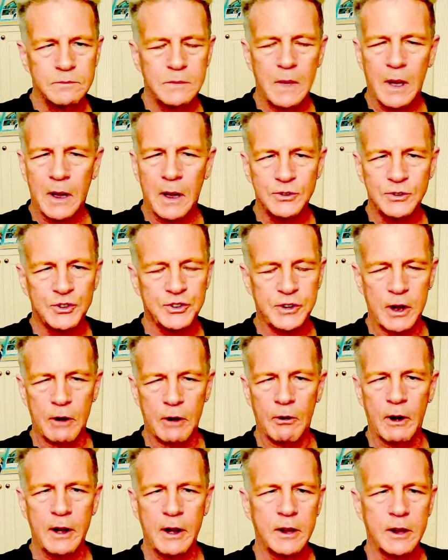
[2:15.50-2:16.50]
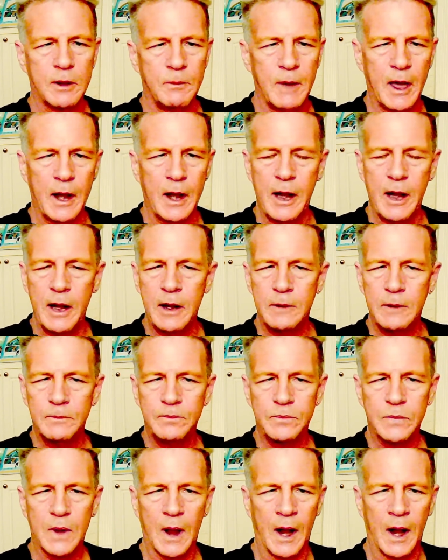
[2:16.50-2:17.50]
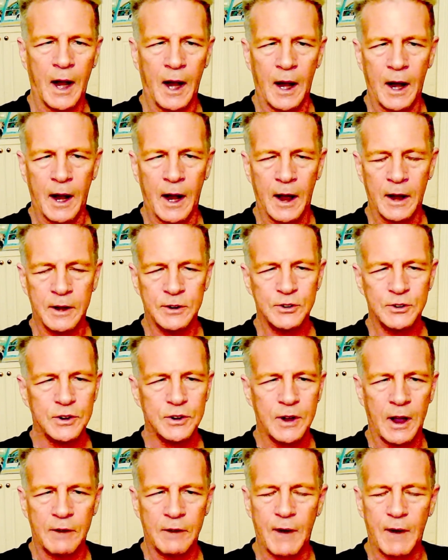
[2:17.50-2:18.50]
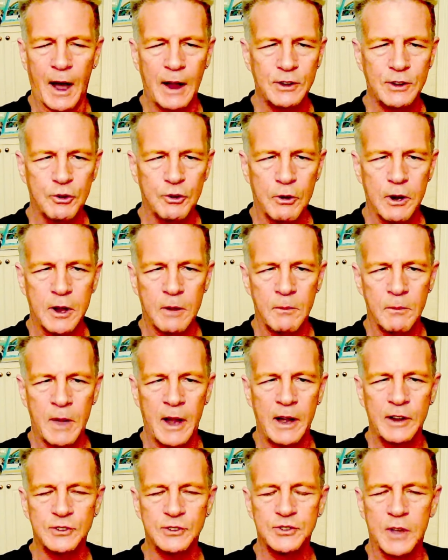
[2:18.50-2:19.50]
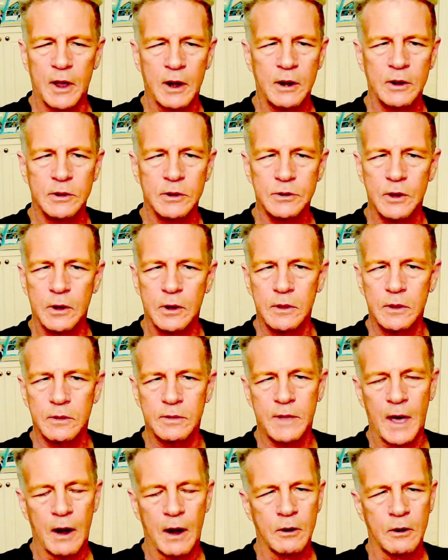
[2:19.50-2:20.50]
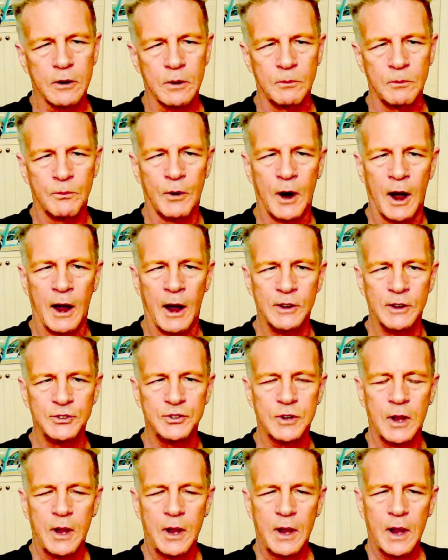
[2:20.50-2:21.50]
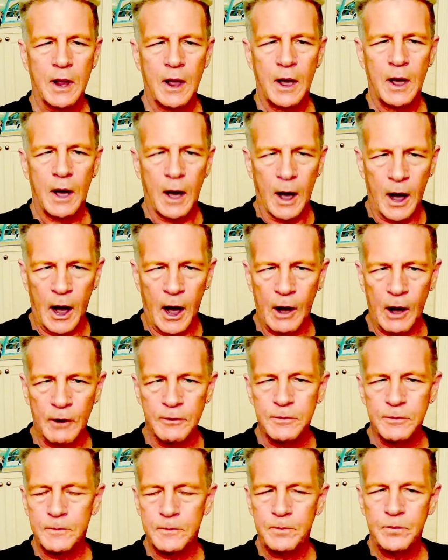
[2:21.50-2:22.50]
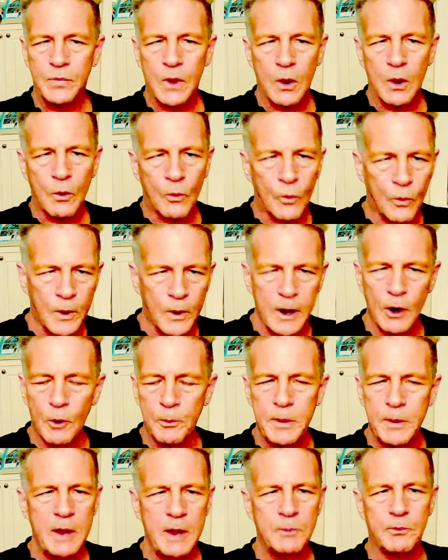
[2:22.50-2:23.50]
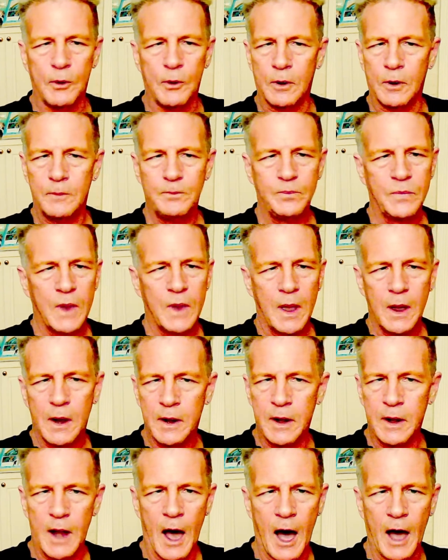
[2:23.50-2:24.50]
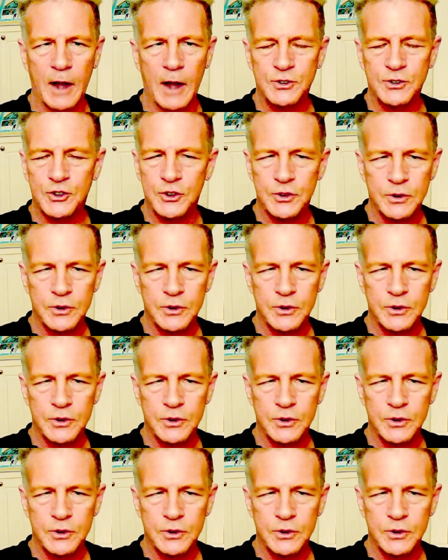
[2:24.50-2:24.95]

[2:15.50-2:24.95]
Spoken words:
steering committee and advisory committees that are comprised of real people, not